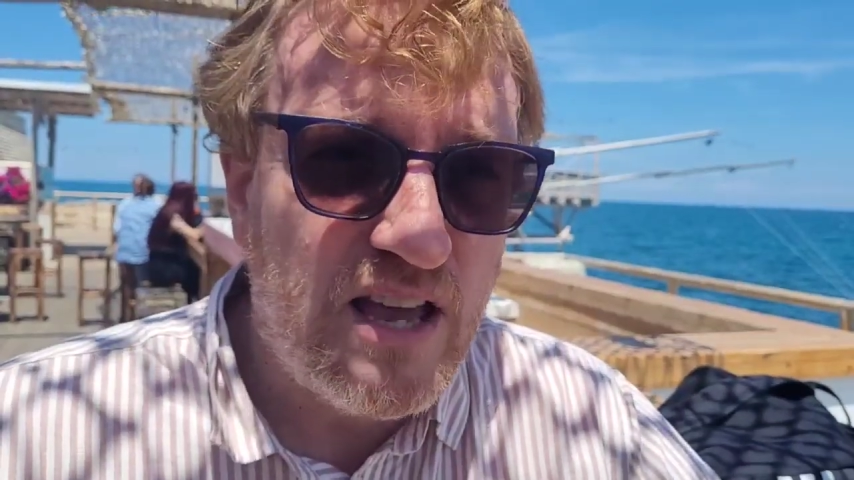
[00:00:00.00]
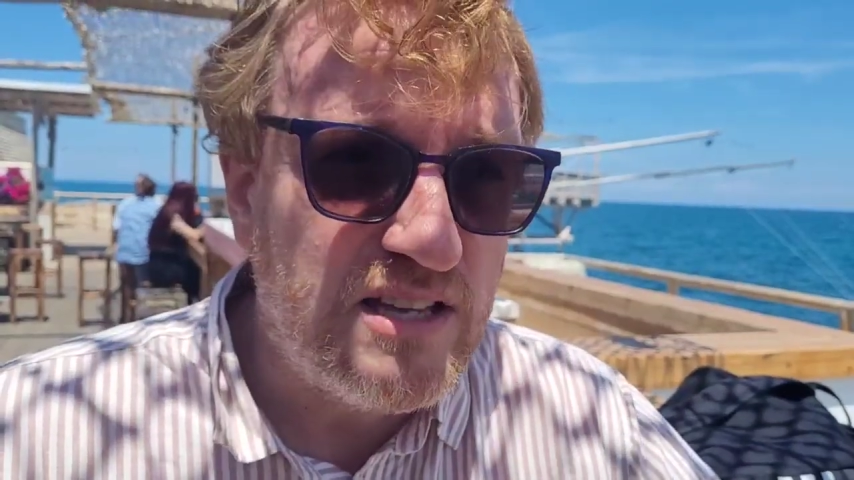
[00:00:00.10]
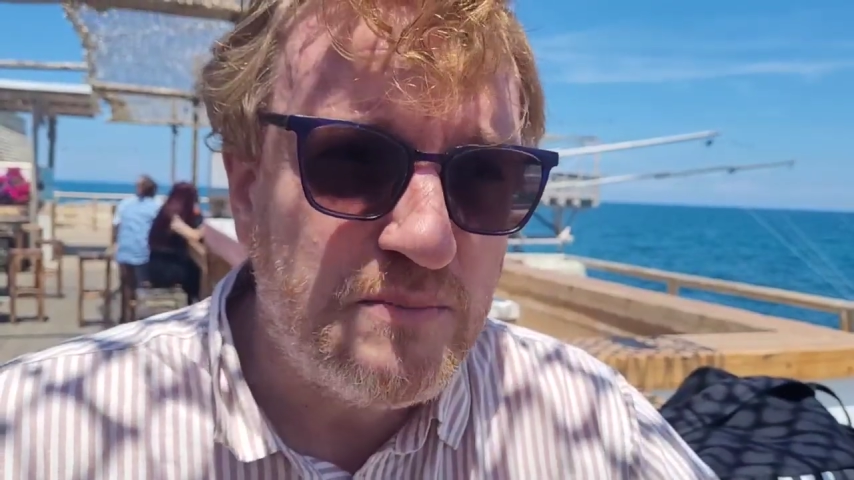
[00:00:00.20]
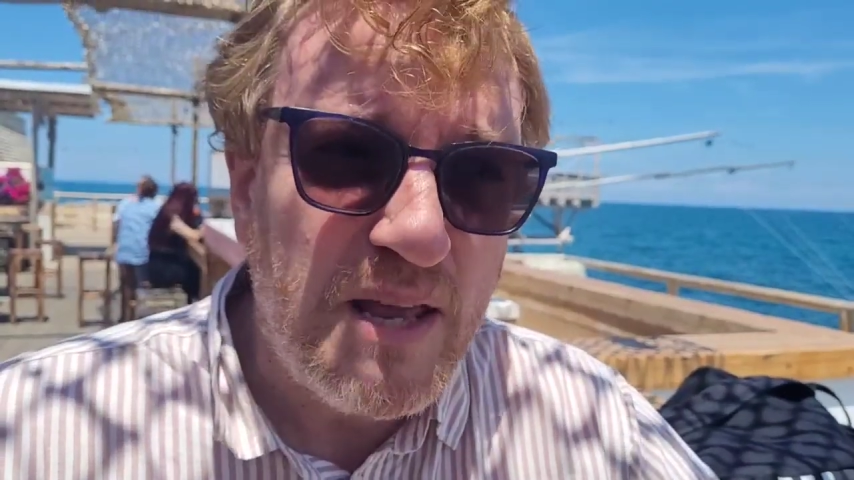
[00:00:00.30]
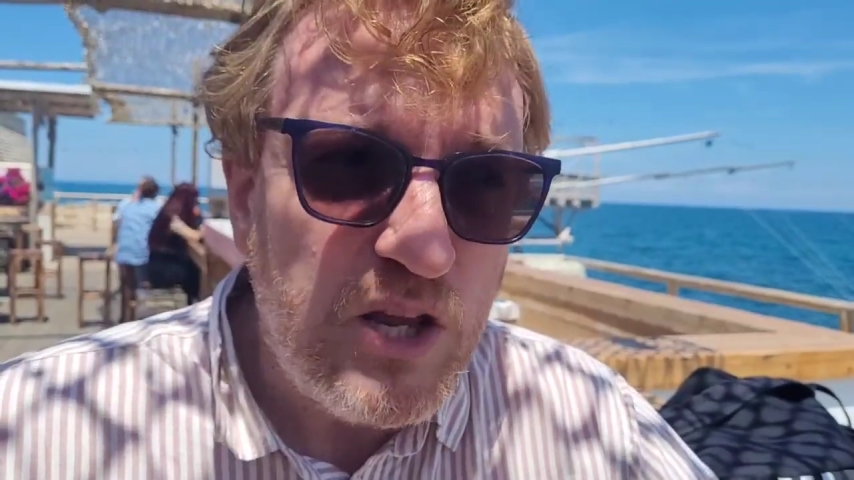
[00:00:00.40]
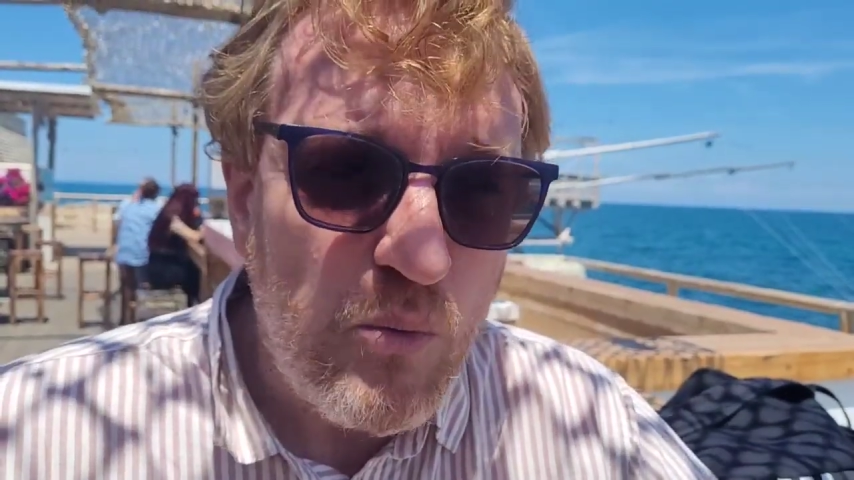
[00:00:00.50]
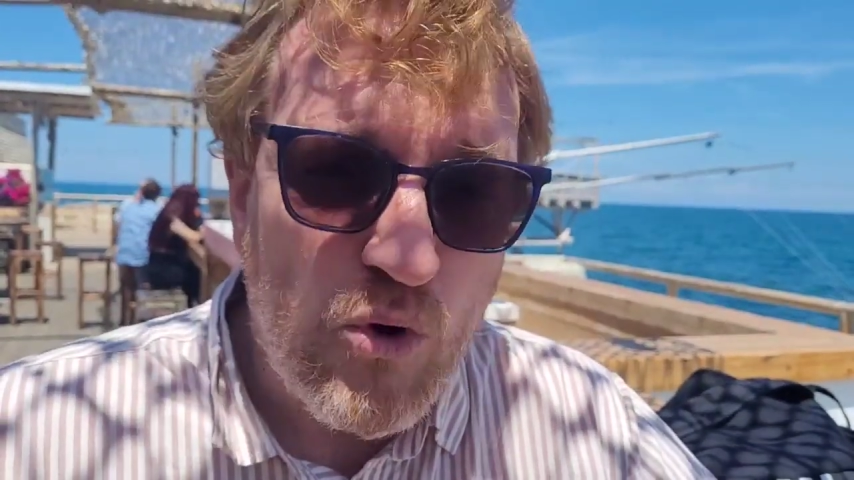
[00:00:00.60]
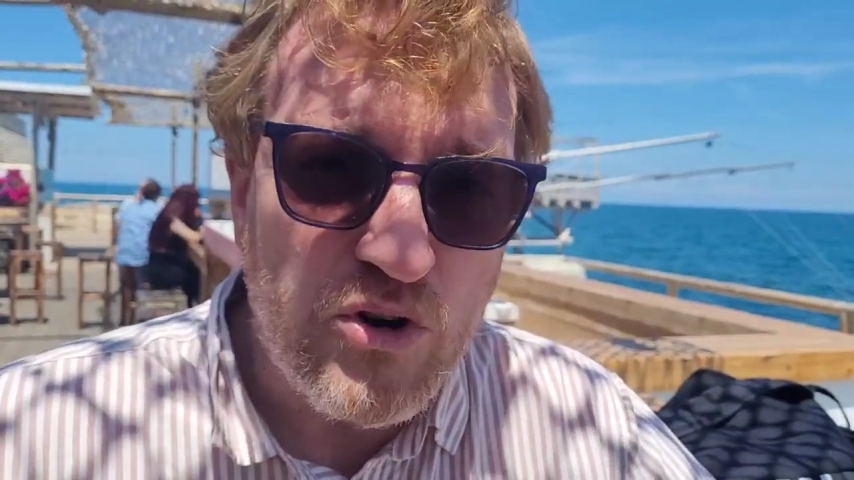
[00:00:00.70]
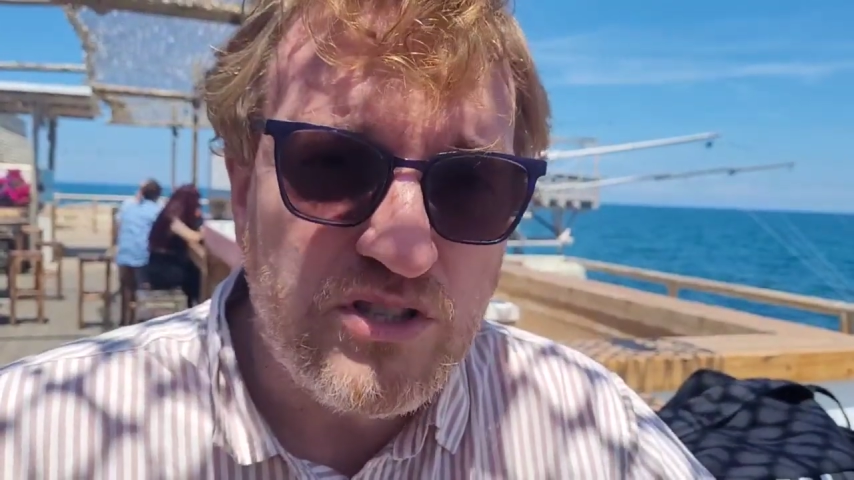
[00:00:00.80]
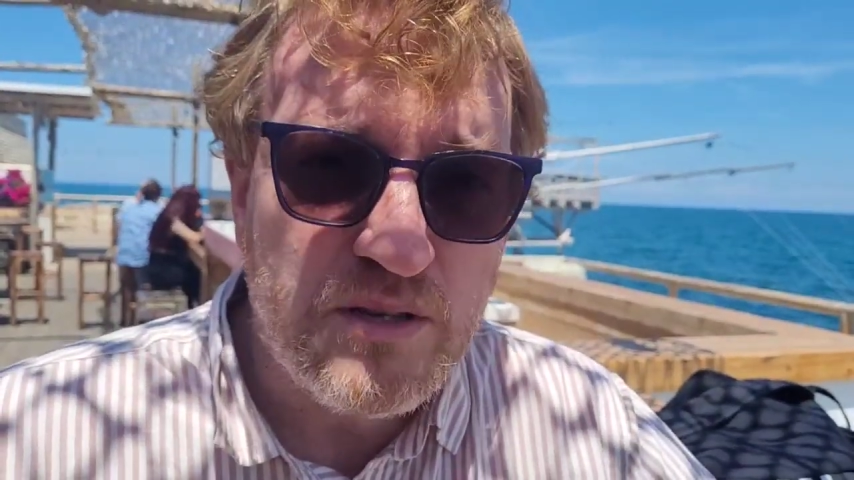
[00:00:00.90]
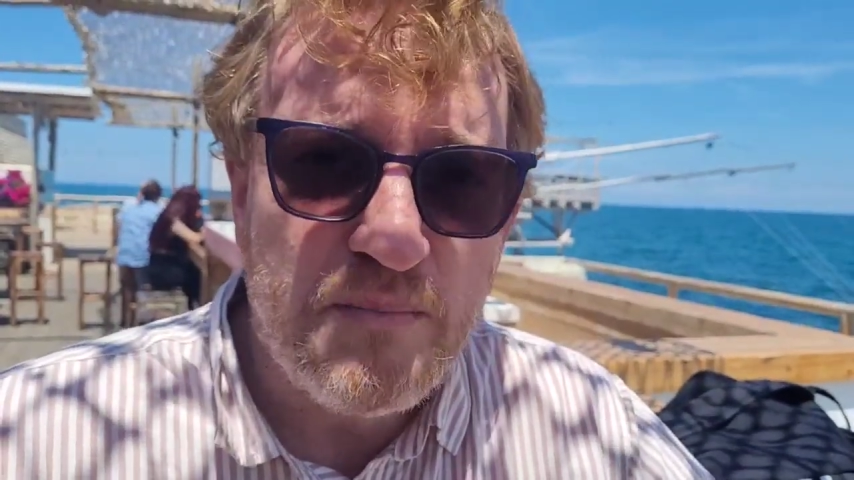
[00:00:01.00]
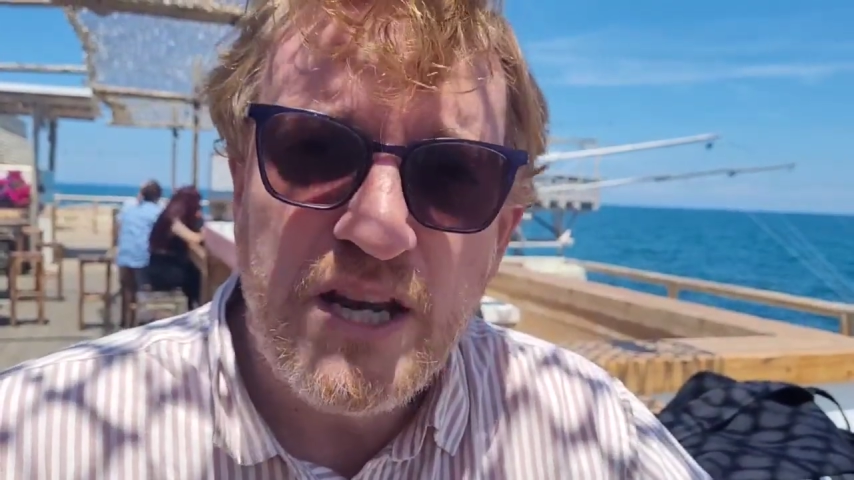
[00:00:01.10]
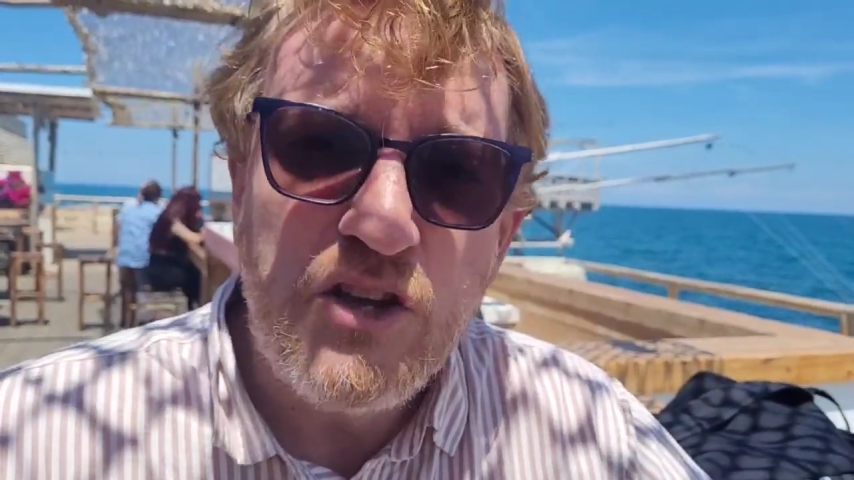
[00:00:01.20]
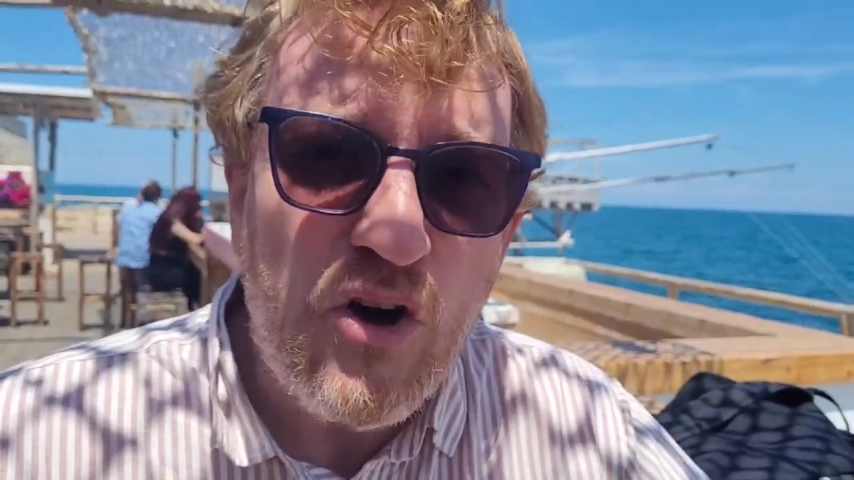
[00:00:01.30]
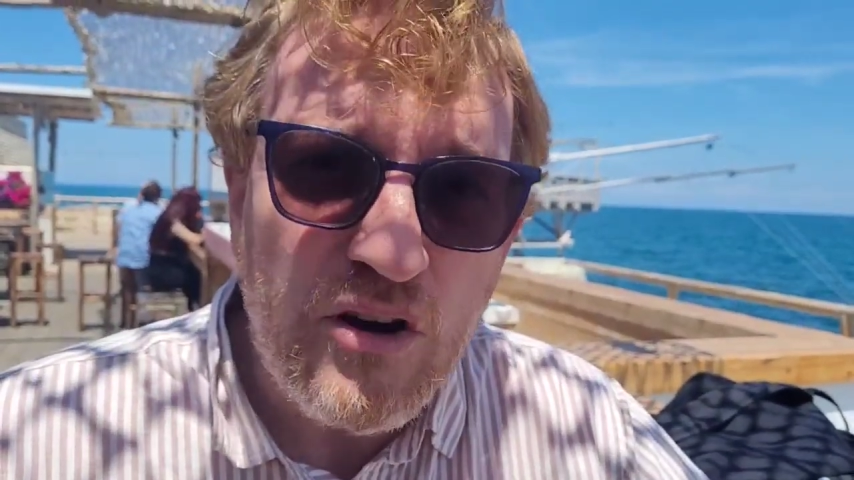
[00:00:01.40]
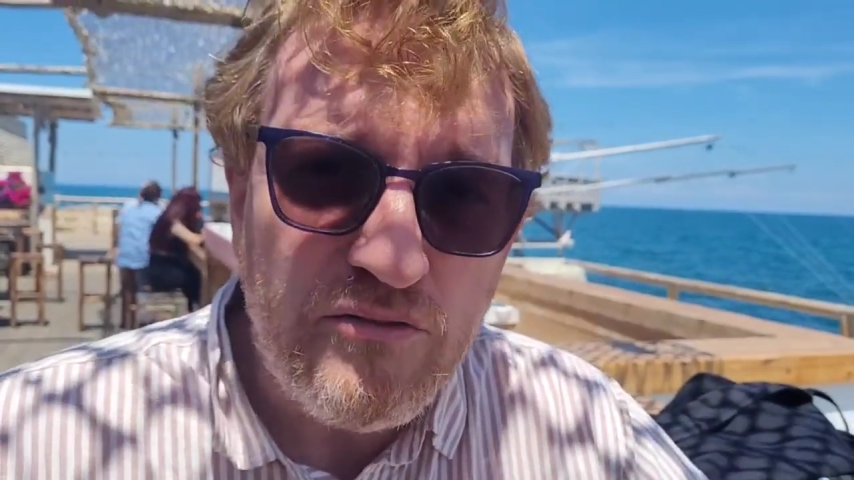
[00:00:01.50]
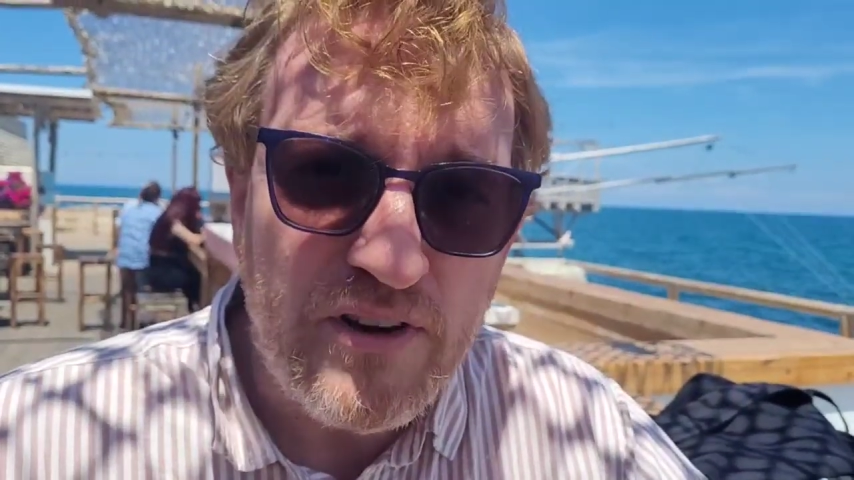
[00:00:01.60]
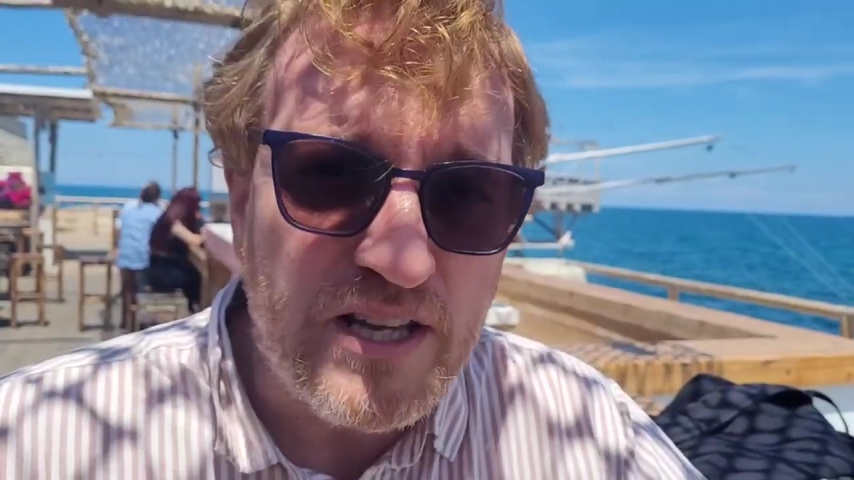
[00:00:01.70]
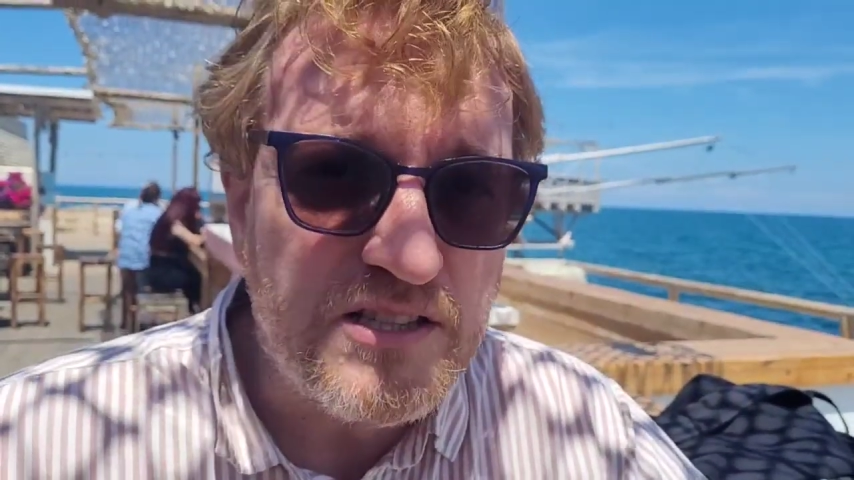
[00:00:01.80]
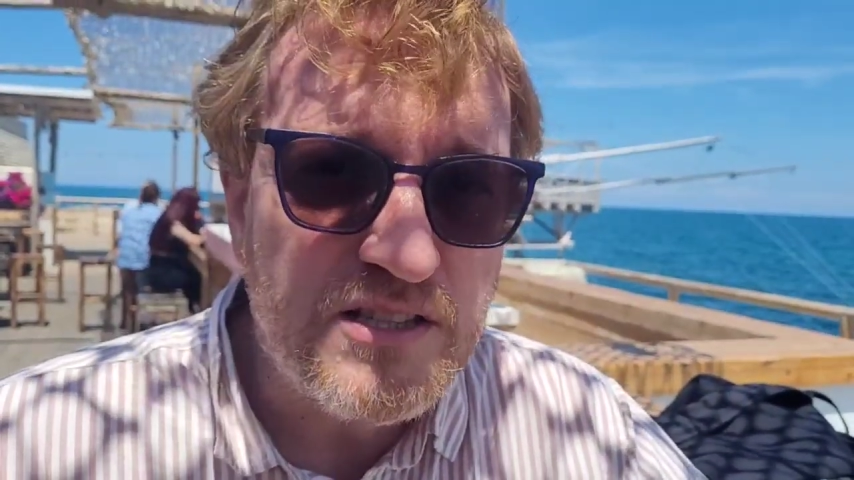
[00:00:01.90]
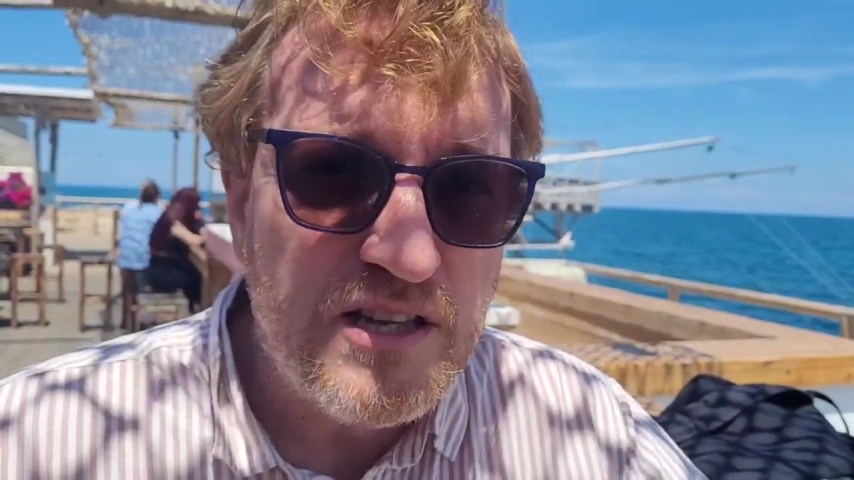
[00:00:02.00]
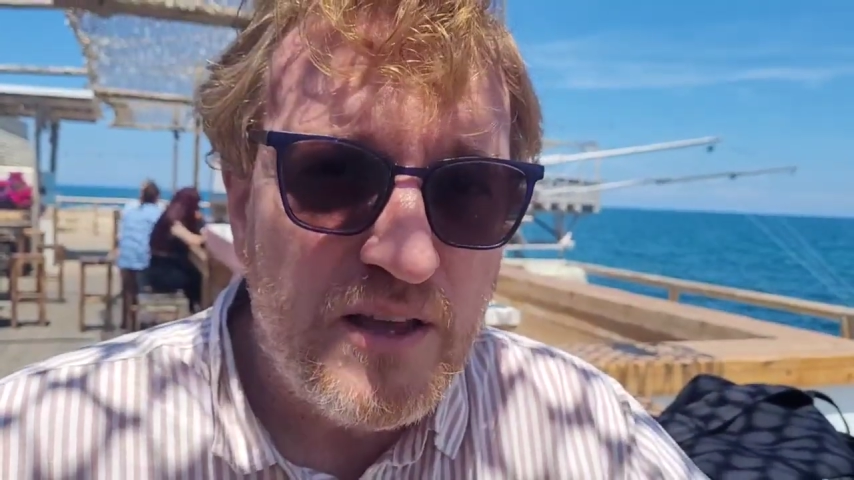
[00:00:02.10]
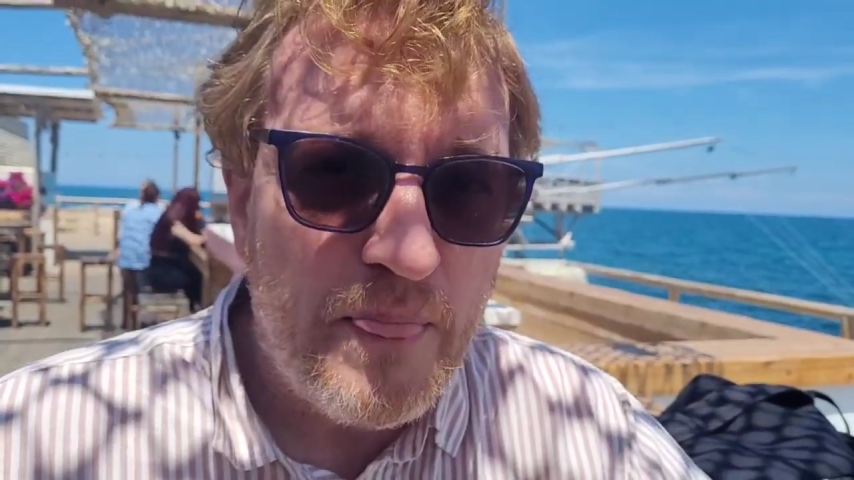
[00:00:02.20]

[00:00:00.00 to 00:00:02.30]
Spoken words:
has many wars and many conflicts